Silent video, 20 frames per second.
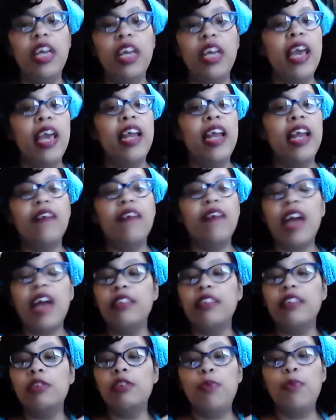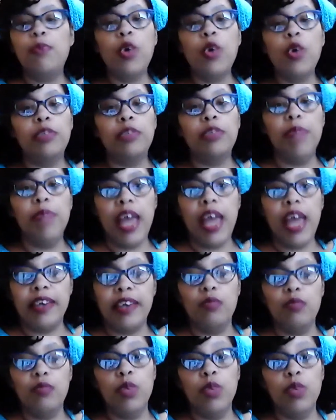And I've got the sports blanket,
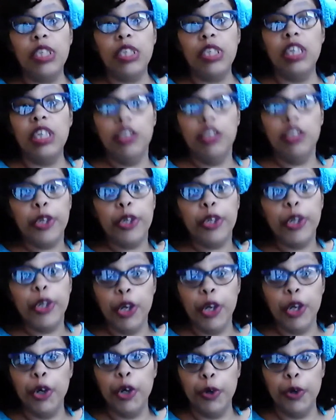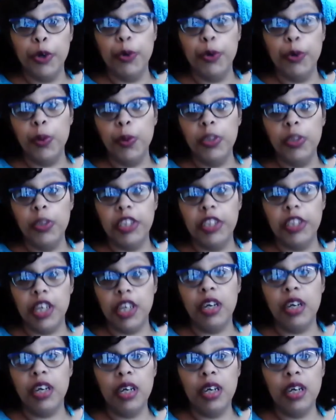which is huge.
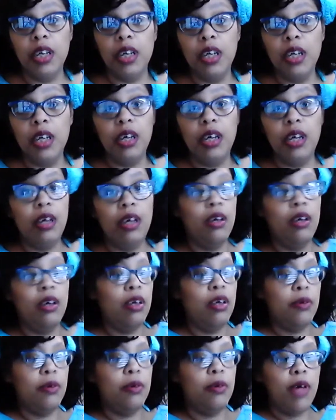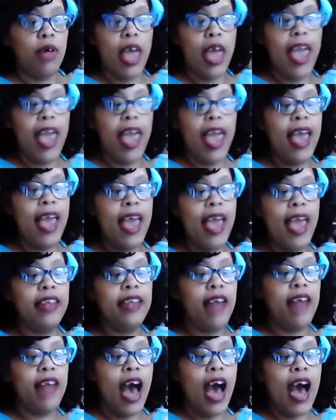Mm-hmm. And
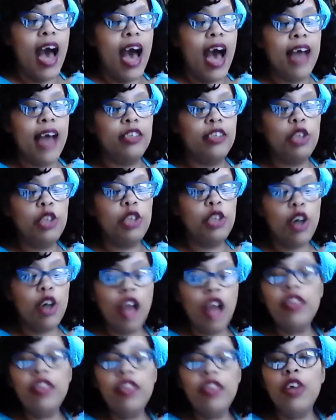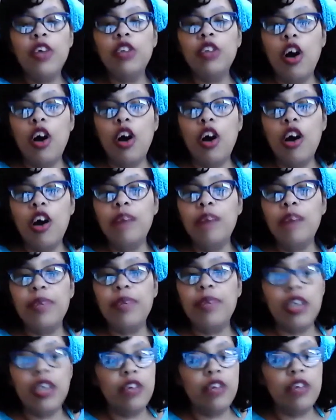I took all of those on
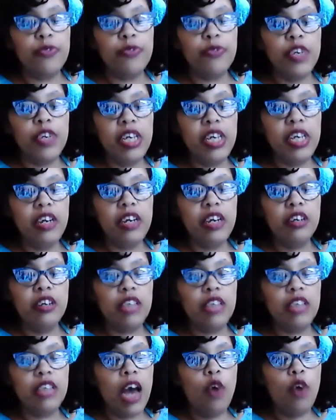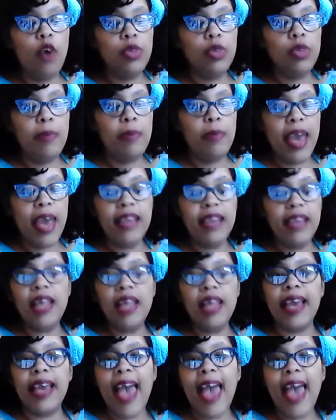because for years I only made like
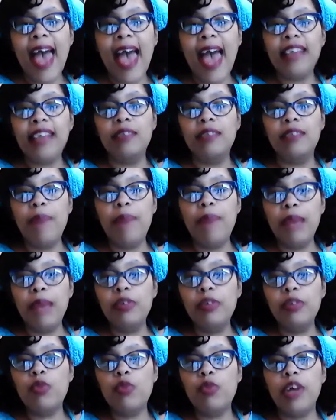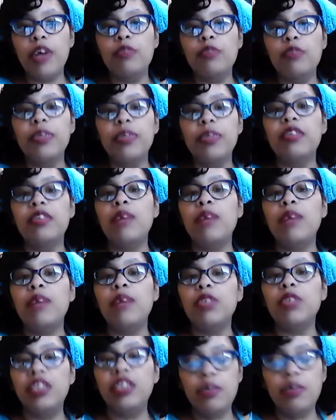hats and baby sweaters because they were
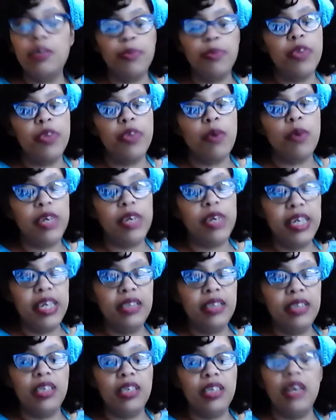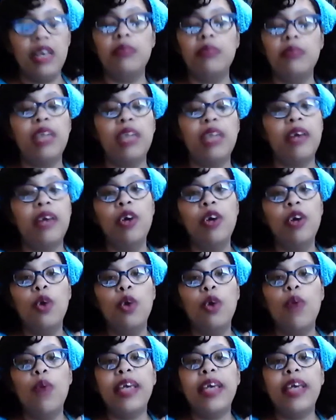simple, they were easy. And I was like,
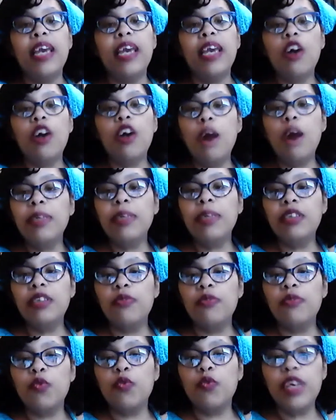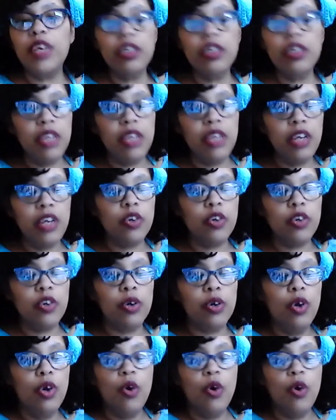well, I can't call myself a real knitter
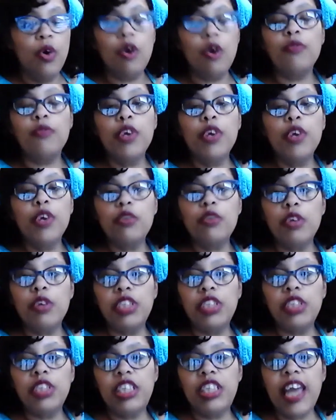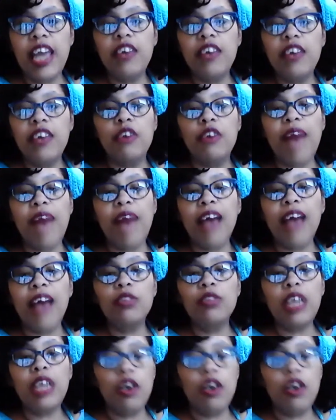or a real crocheter if I don't
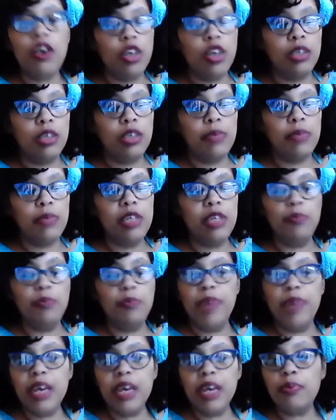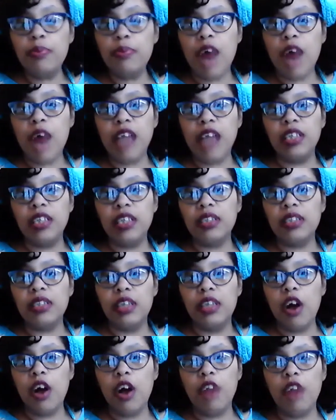take on some of these big projects that
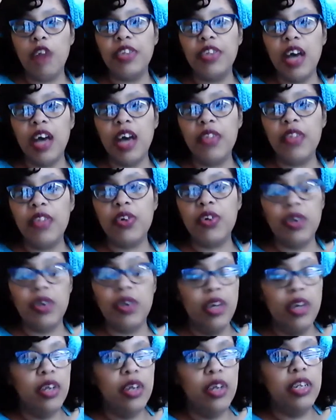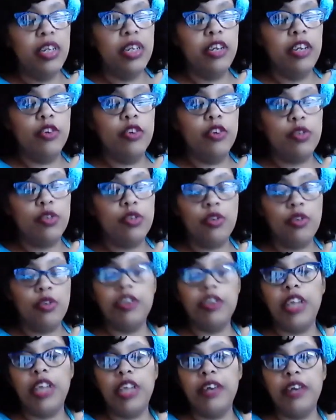all the other knitters and
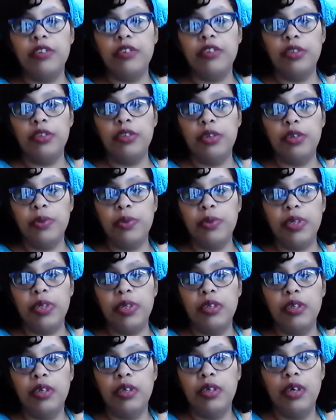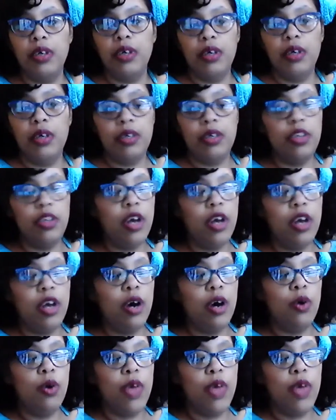crocheters are
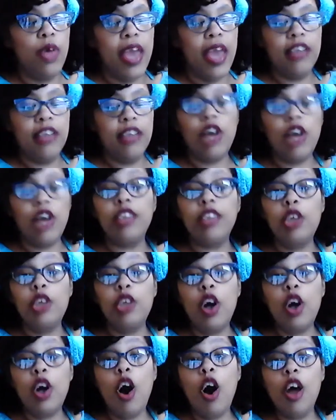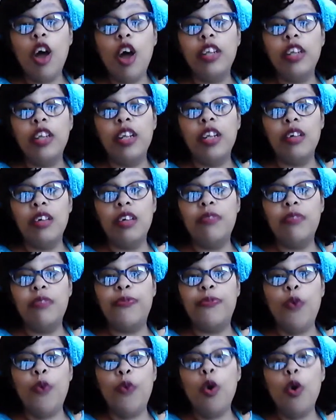doing, And so I took on
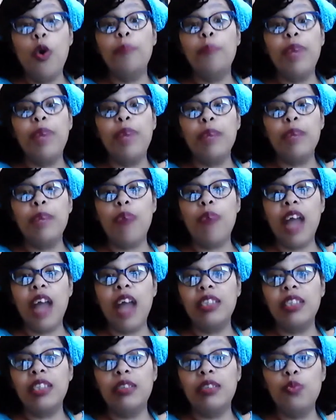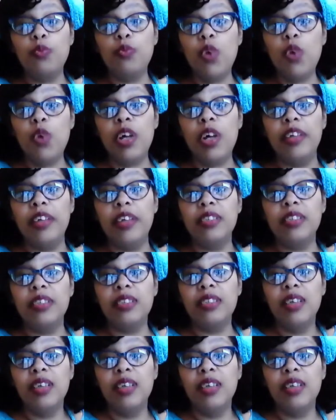4 big projects at once.